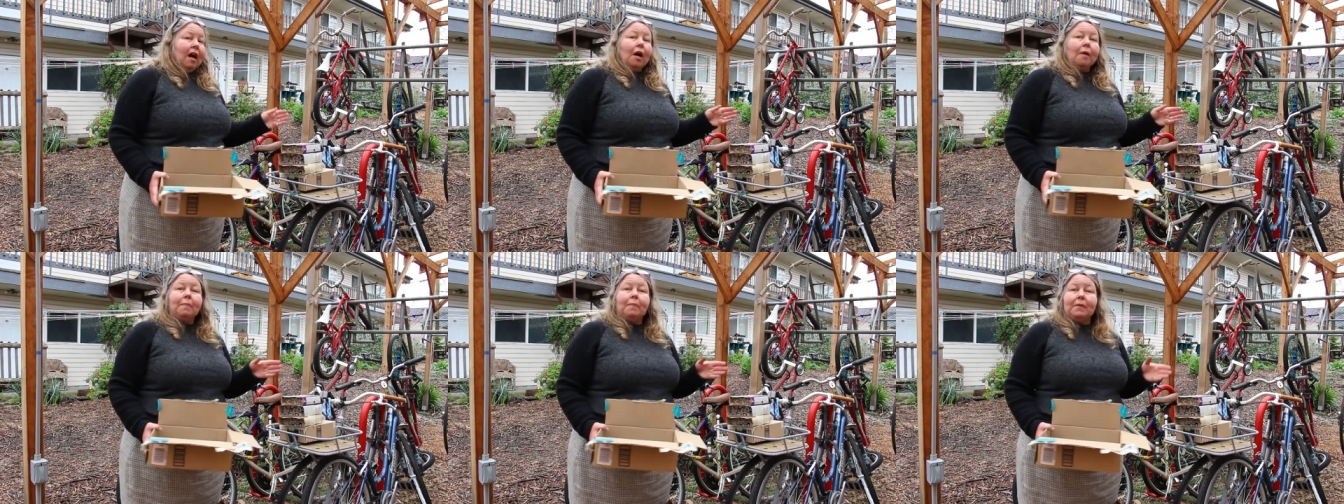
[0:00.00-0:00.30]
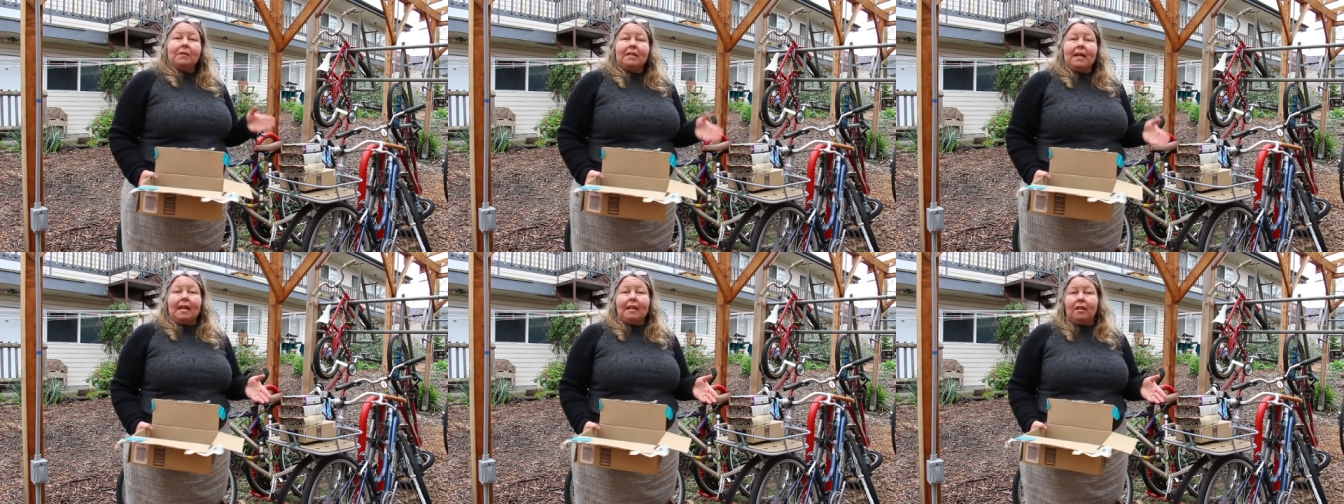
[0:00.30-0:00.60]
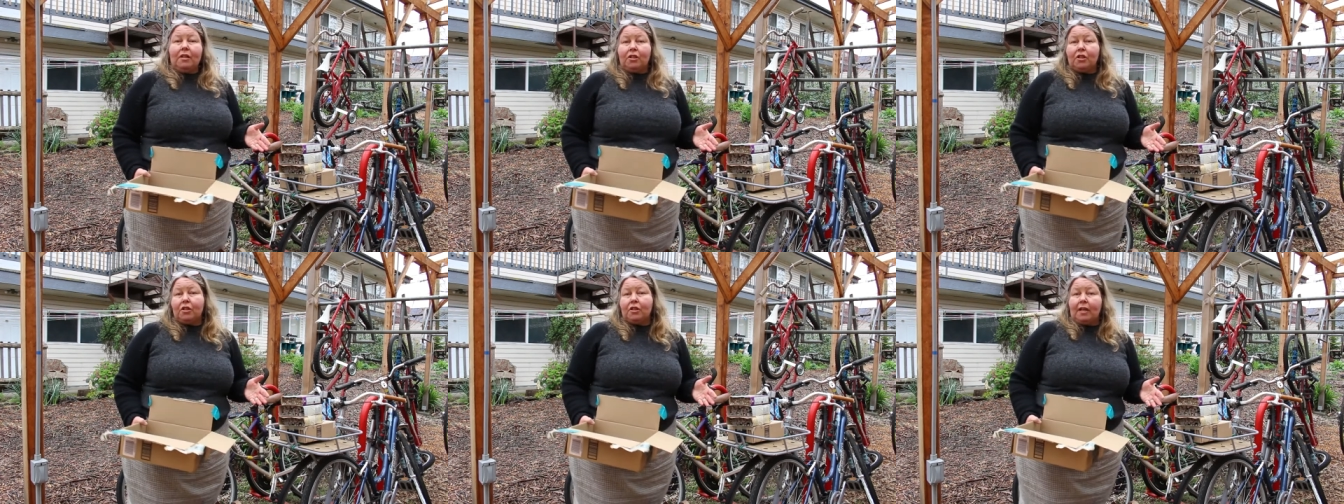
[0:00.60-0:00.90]
are
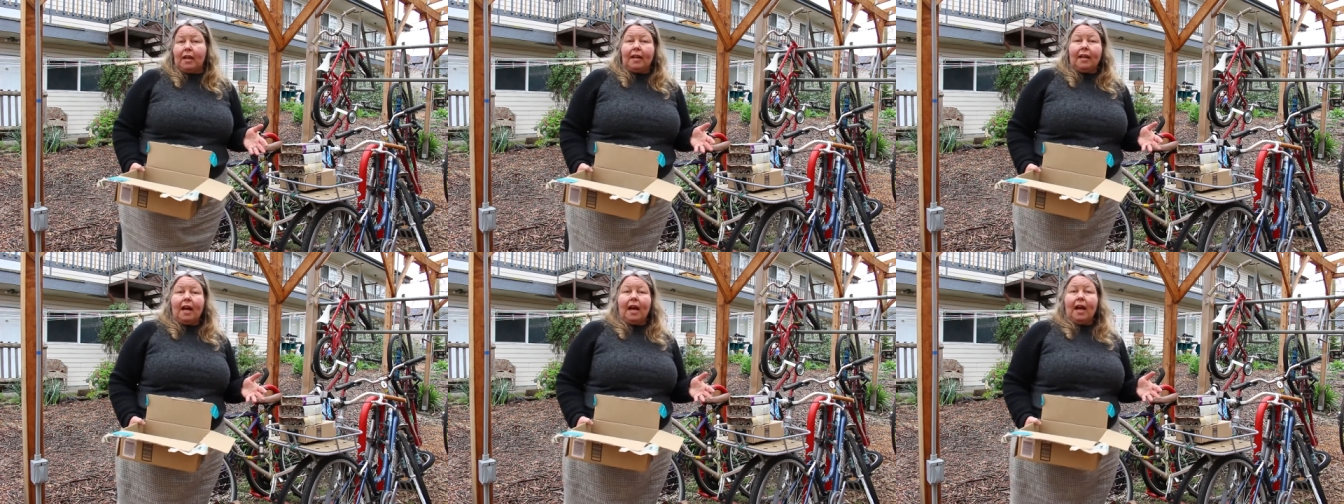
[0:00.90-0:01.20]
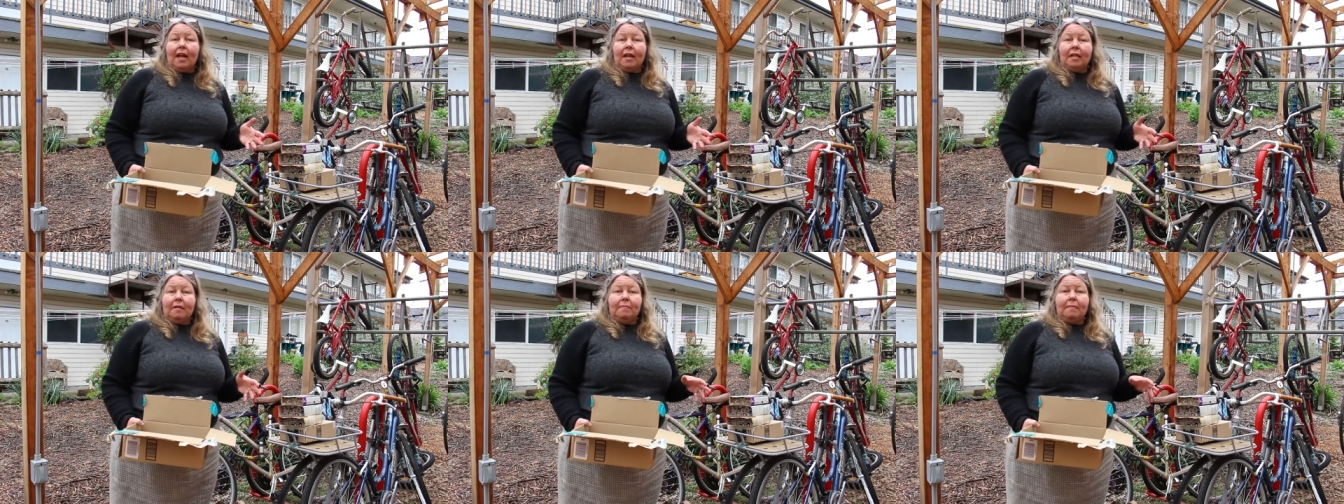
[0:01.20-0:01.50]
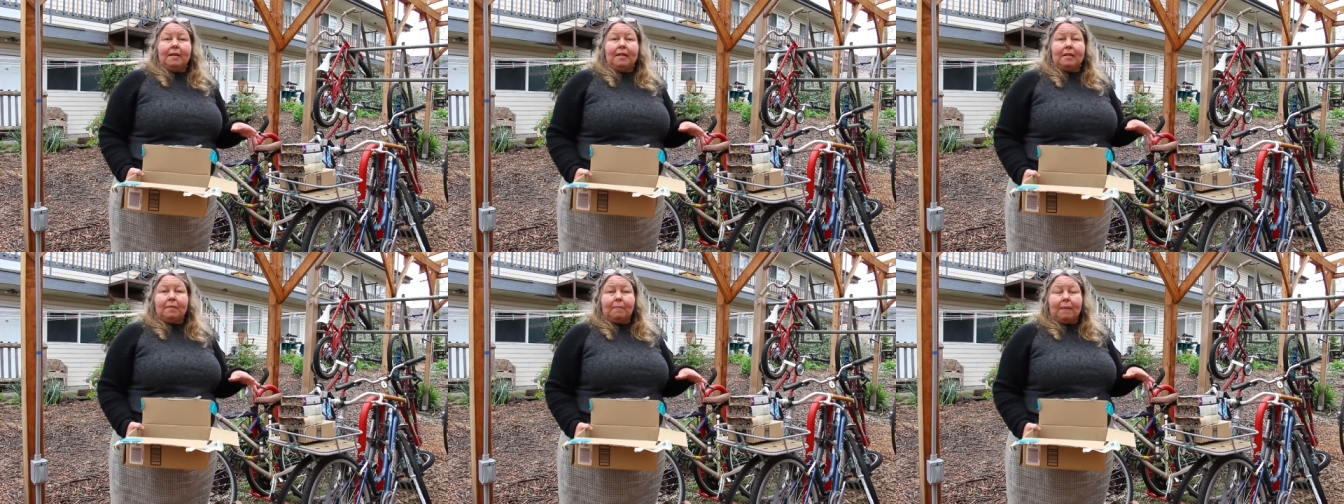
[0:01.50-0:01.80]
predated just like
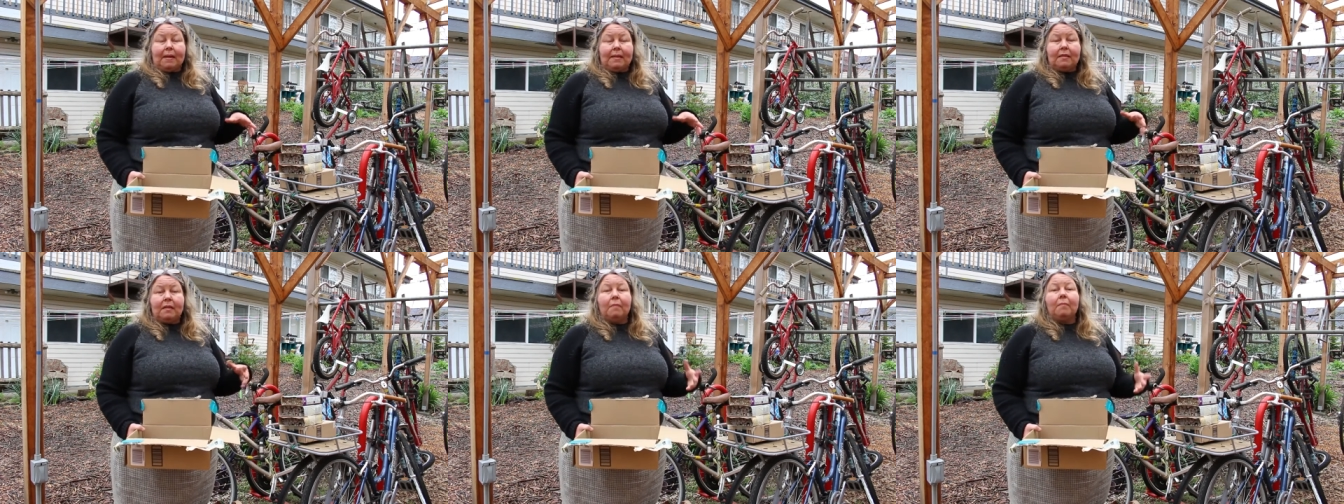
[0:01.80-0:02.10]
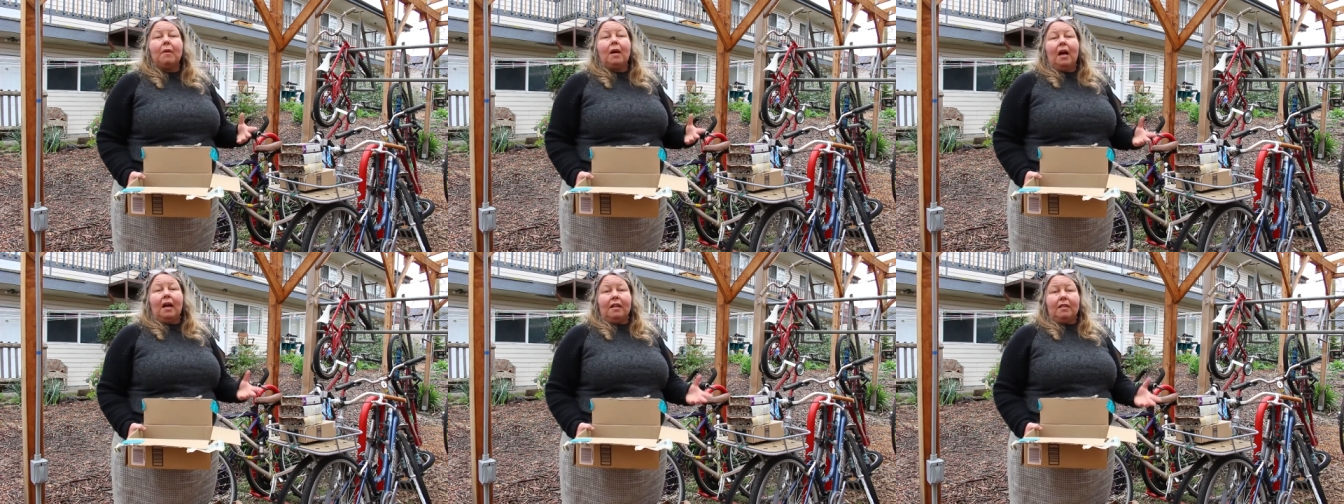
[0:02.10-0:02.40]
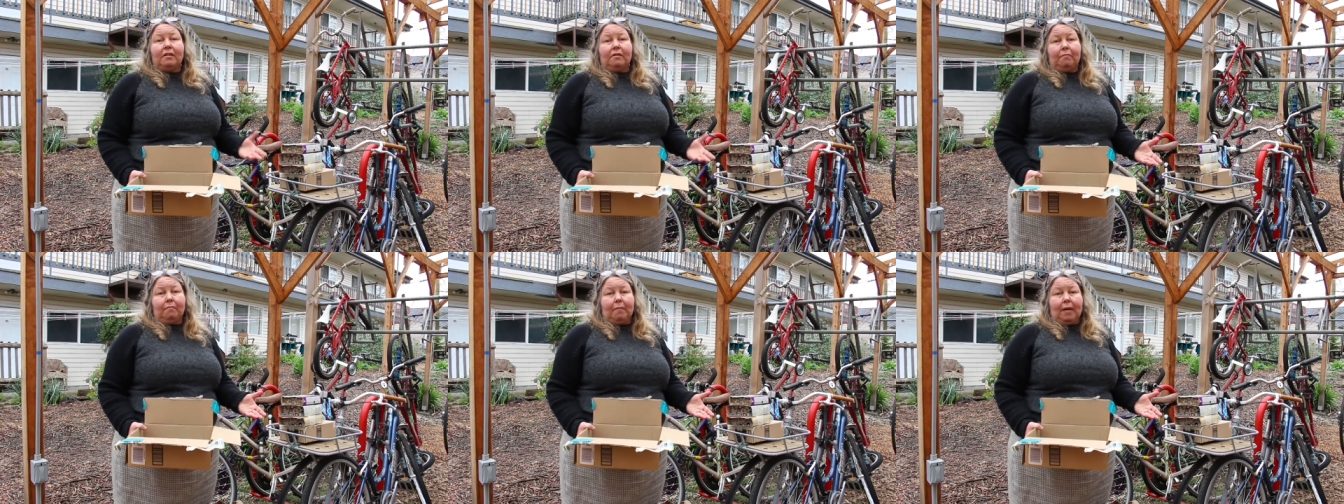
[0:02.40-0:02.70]
honeybees by some
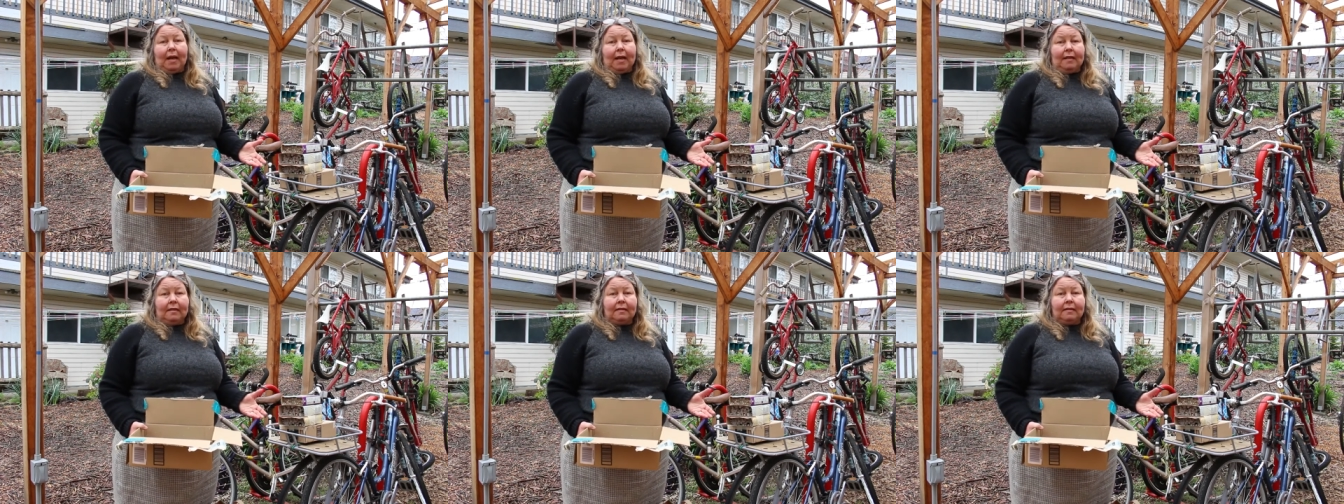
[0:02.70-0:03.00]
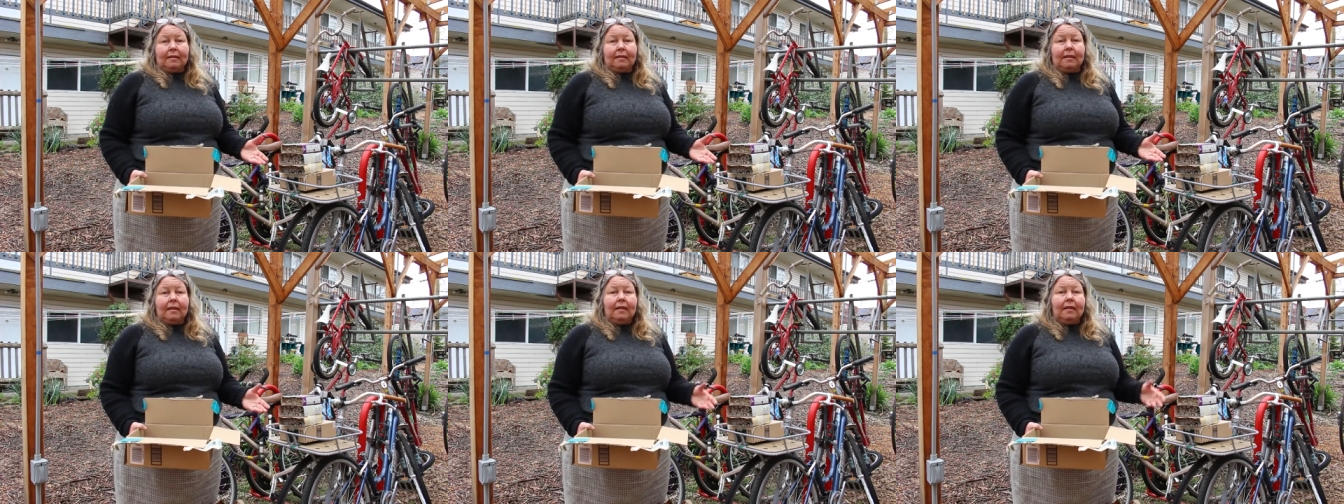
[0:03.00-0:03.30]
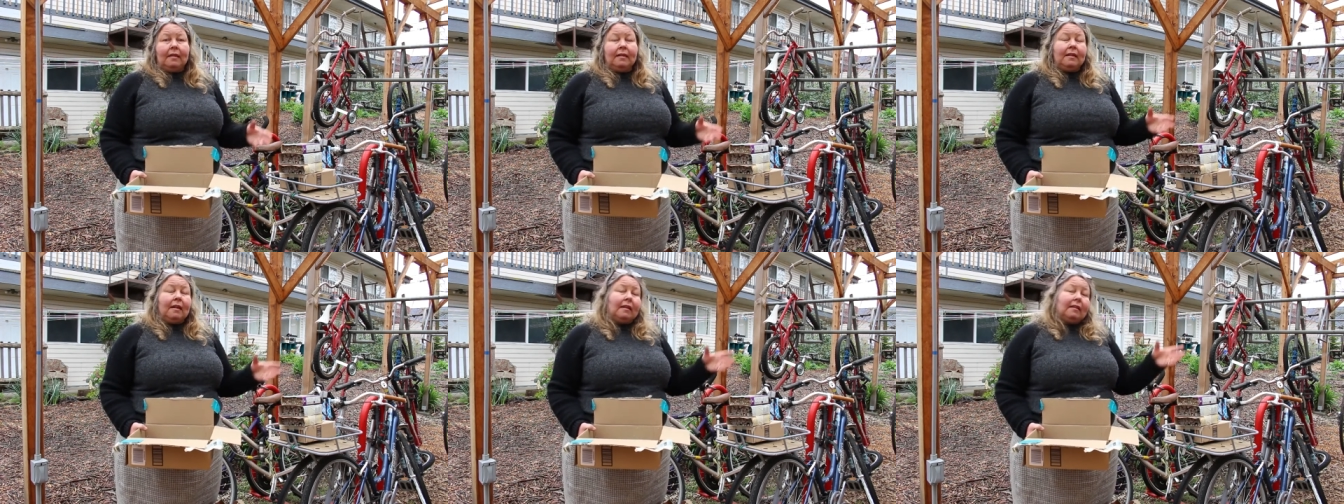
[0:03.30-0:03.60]
kinds of mites.
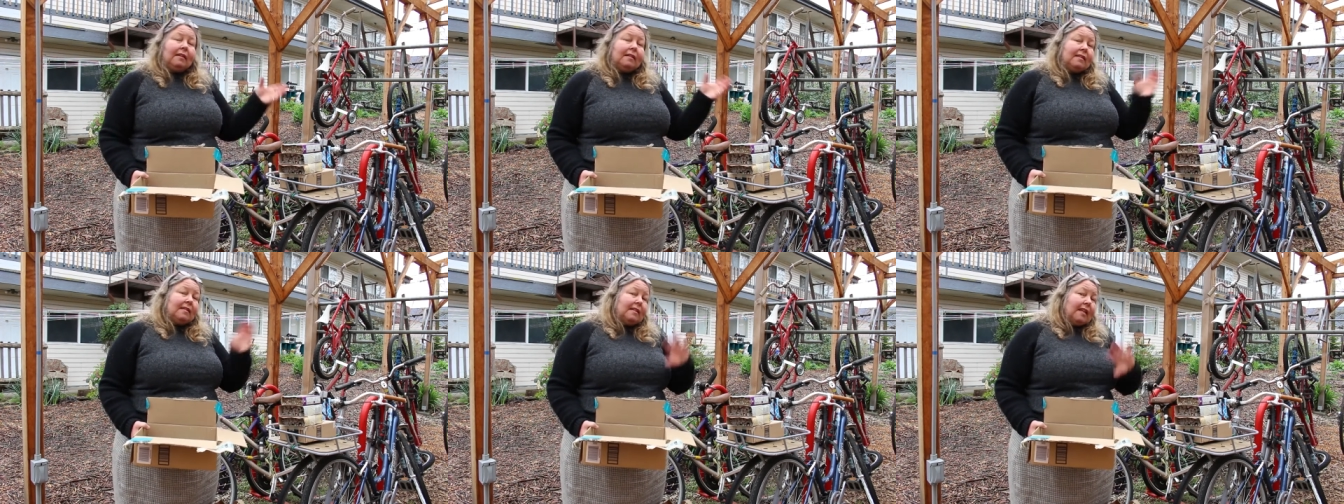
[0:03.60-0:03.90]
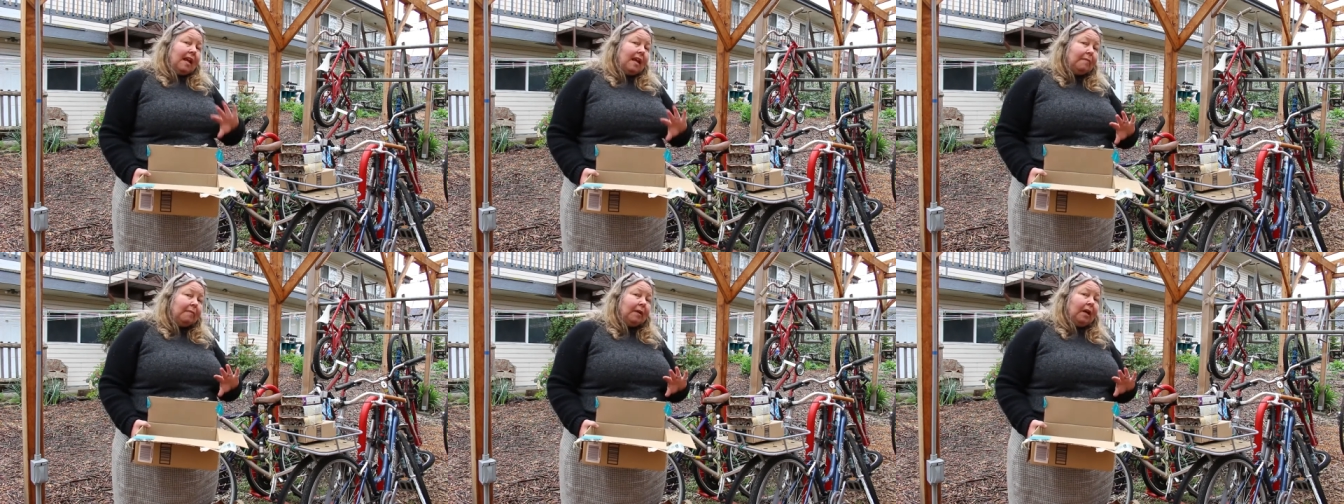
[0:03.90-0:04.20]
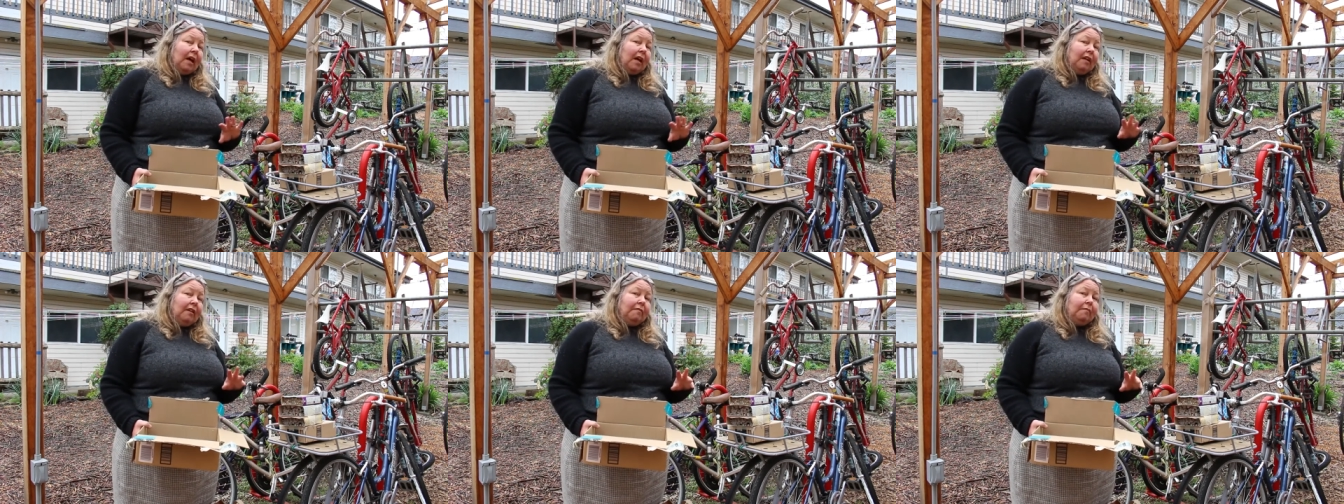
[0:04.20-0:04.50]
Not the same
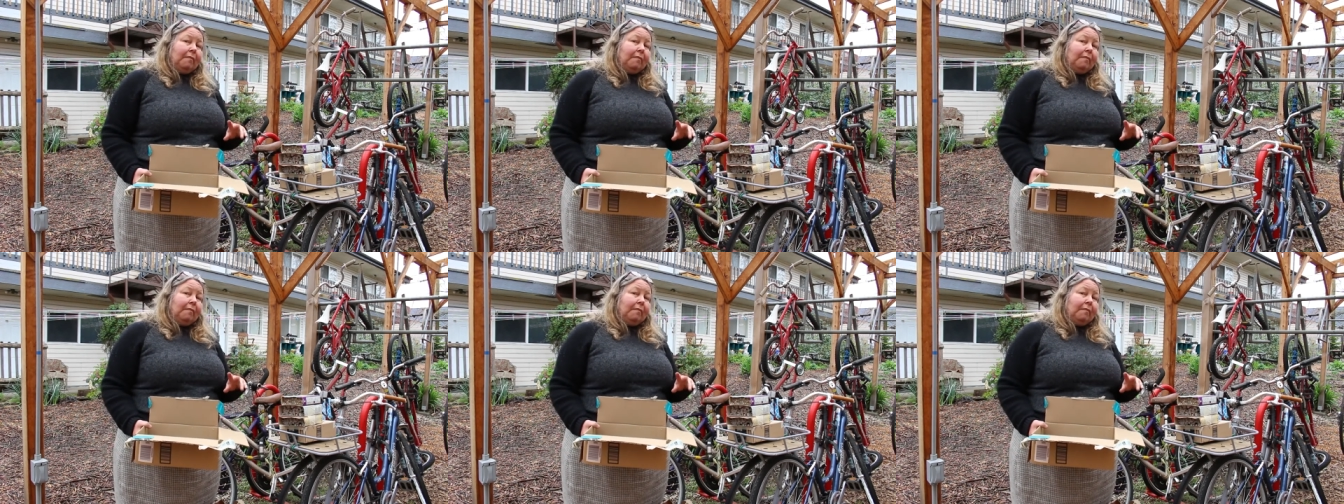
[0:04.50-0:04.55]
kind of